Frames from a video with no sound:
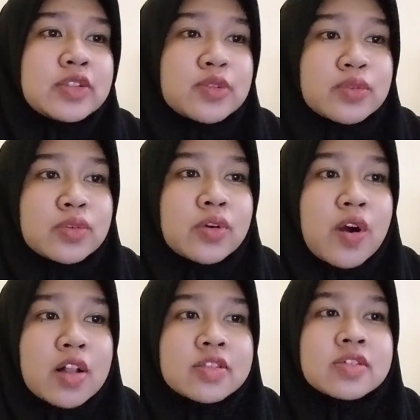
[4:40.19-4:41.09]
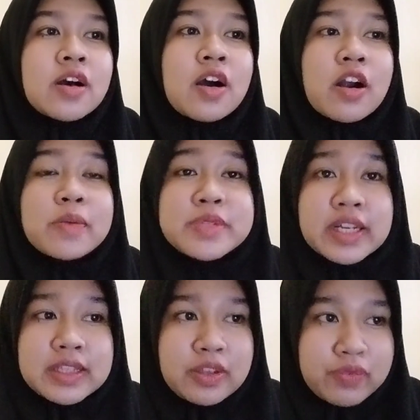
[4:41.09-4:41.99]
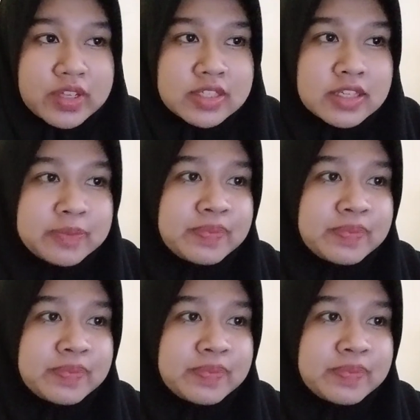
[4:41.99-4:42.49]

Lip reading: two goals or objectives.